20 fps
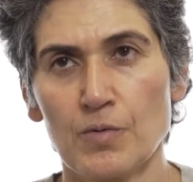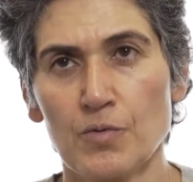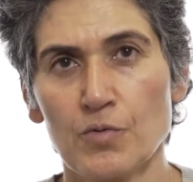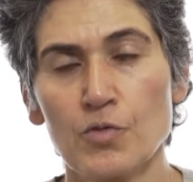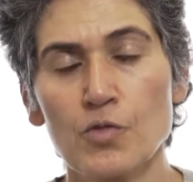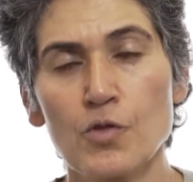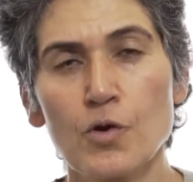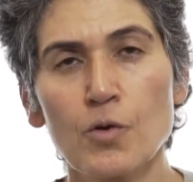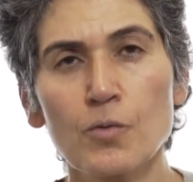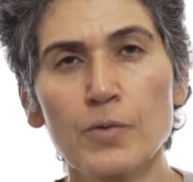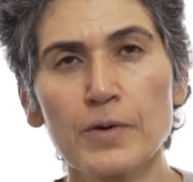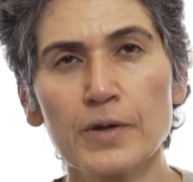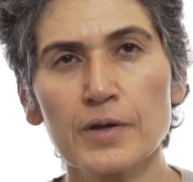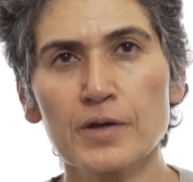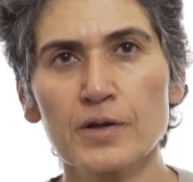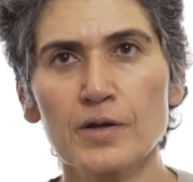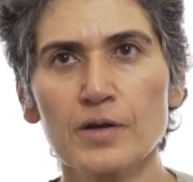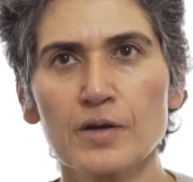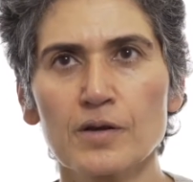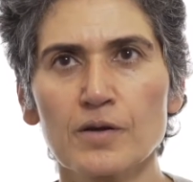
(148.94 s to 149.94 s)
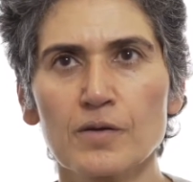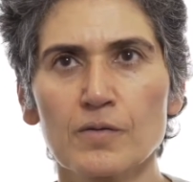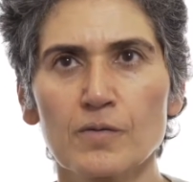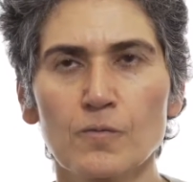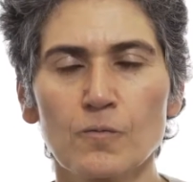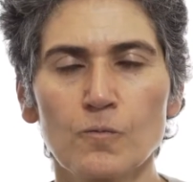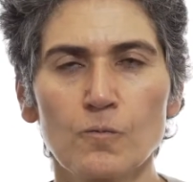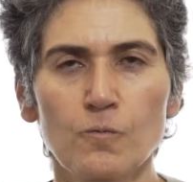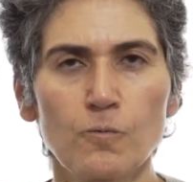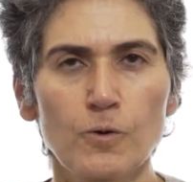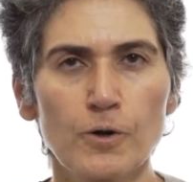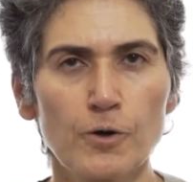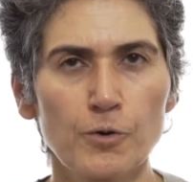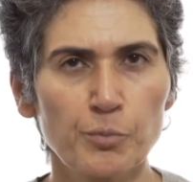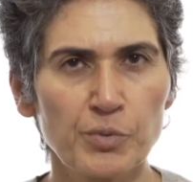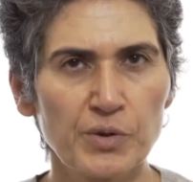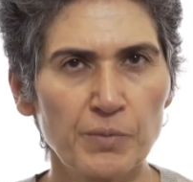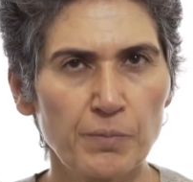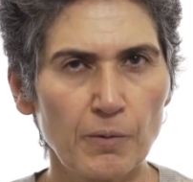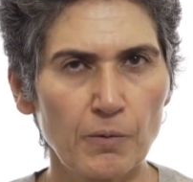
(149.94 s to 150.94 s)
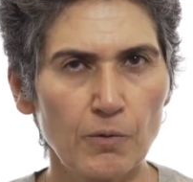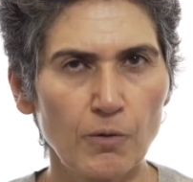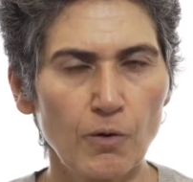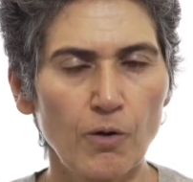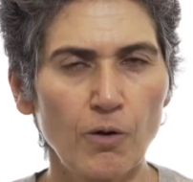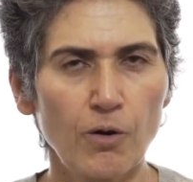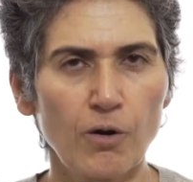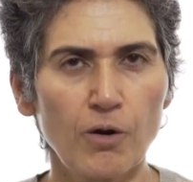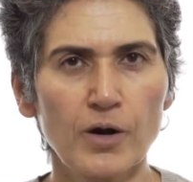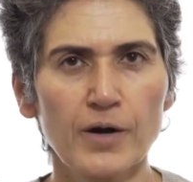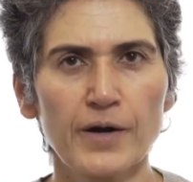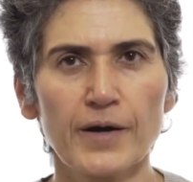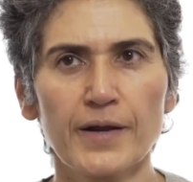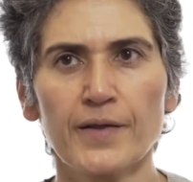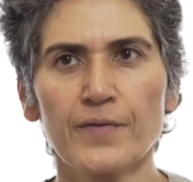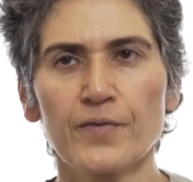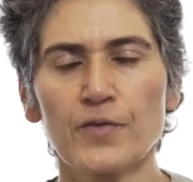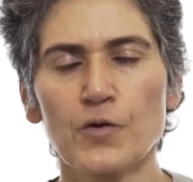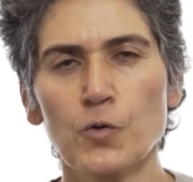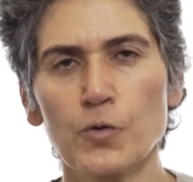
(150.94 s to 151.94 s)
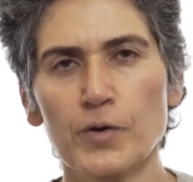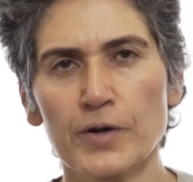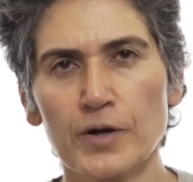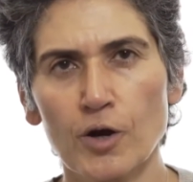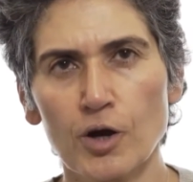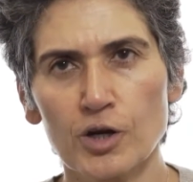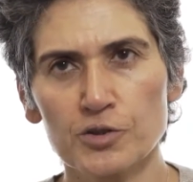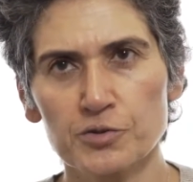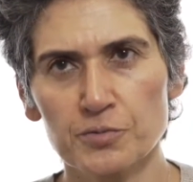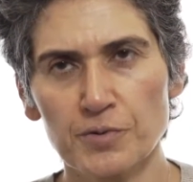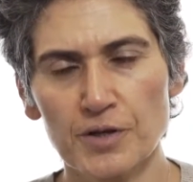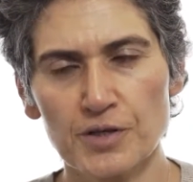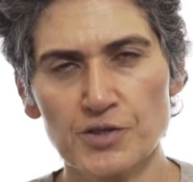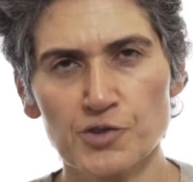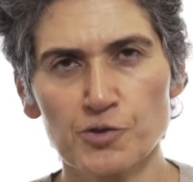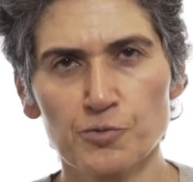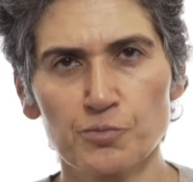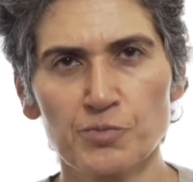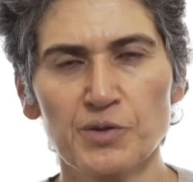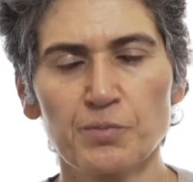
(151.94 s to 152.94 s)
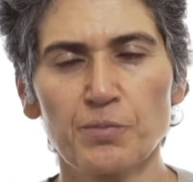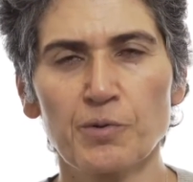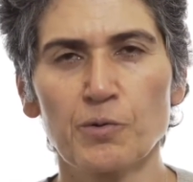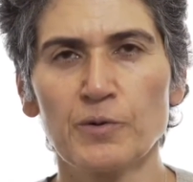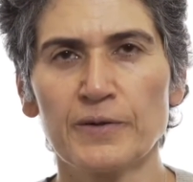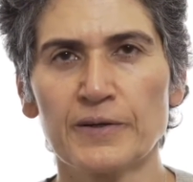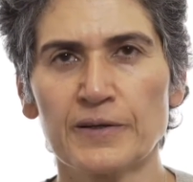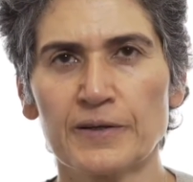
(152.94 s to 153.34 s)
knowing where people are and knowing how to rescue people,